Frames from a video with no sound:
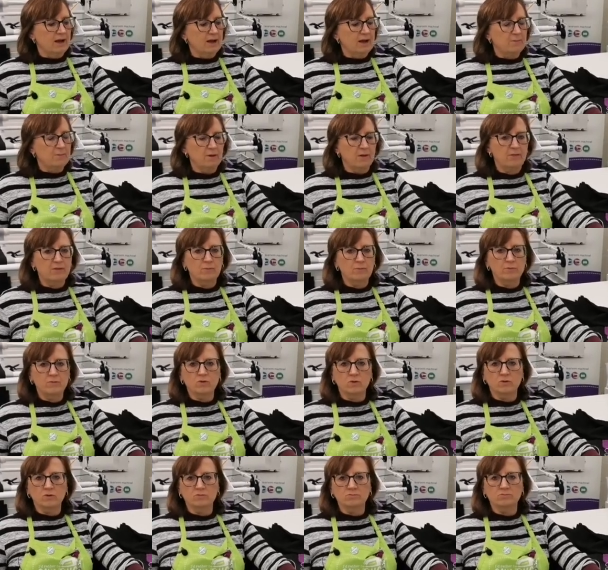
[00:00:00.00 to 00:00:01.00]
I think
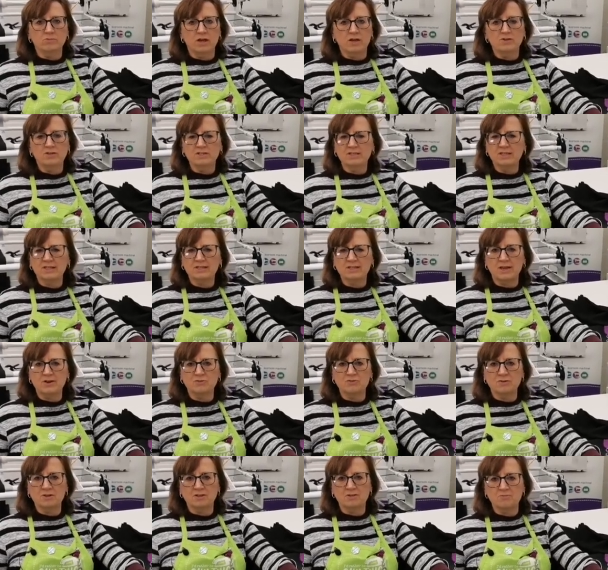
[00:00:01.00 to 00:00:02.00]
we've got under
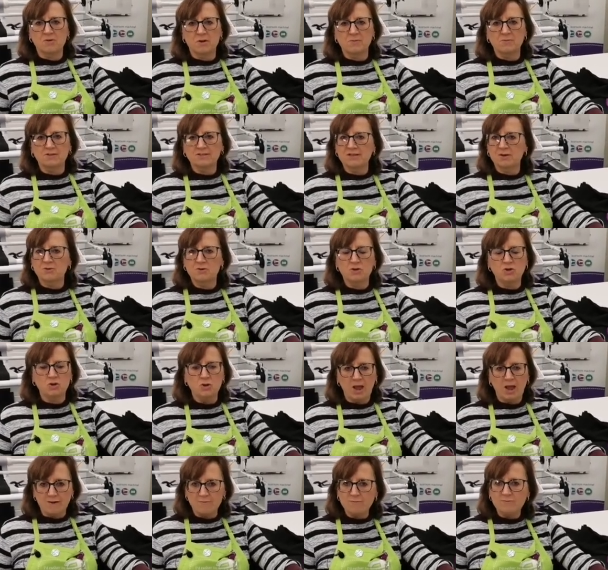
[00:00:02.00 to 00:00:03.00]
600 at the moment. So
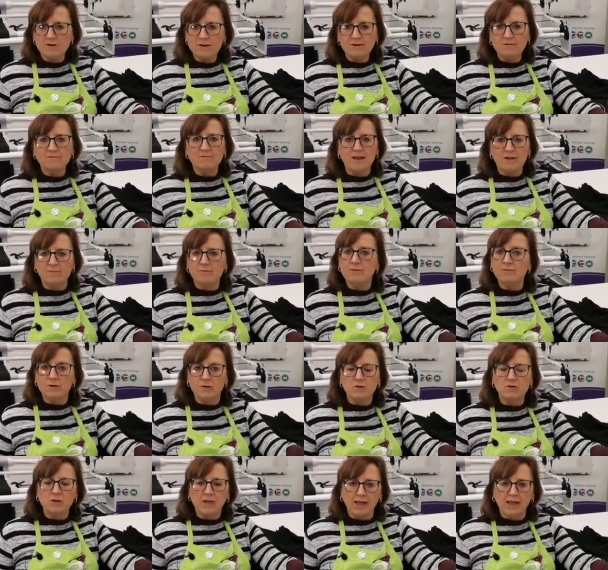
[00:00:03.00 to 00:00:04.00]
every
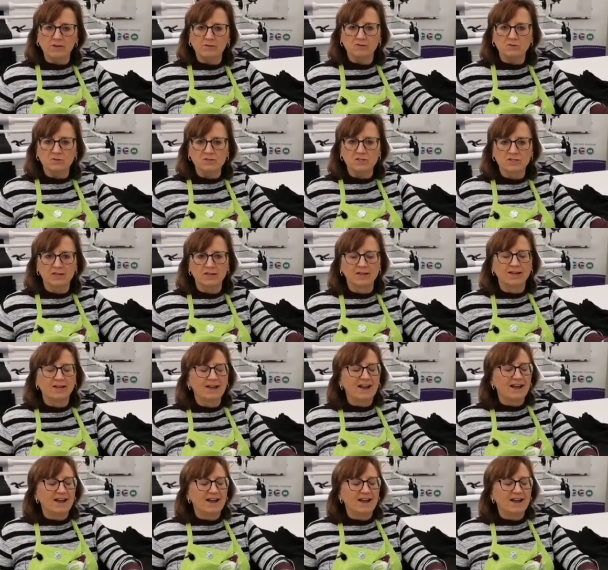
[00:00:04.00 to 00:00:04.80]
vote counts.